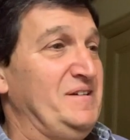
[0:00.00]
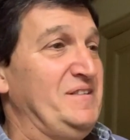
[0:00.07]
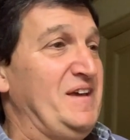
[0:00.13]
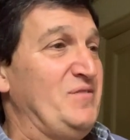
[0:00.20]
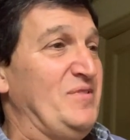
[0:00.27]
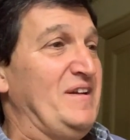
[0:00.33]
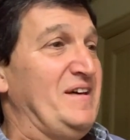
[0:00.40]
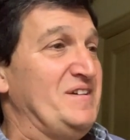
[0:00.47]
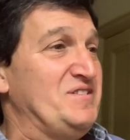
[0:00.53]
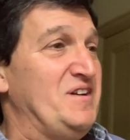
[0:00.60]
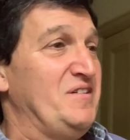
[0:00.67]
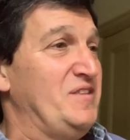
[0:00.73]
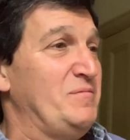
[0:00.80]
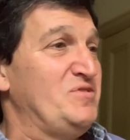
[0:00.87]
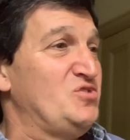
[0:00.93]
And they realised,
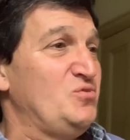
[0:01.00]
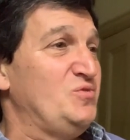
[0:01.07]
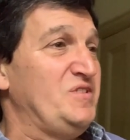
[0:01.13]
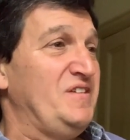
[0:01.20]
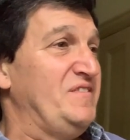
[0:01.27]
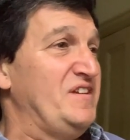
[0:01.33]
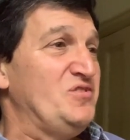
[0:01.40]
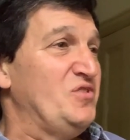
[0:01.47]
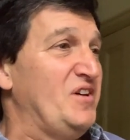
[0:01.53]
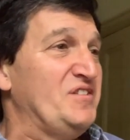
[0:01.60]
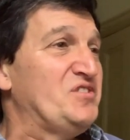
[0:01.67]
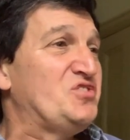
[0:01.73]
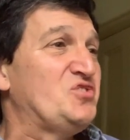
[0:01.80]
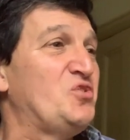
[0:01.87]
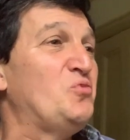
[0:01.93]
no, they were Geordie. And they'd not
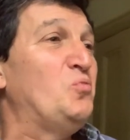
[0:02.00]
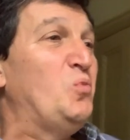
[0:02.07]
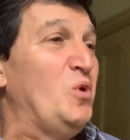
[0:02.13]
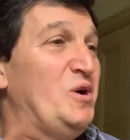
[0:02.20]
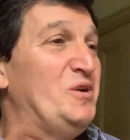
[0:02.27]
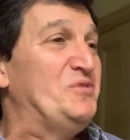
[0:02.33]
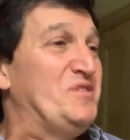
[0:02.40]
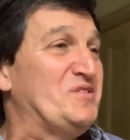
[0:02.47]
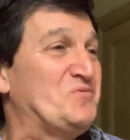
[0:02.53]
understood a word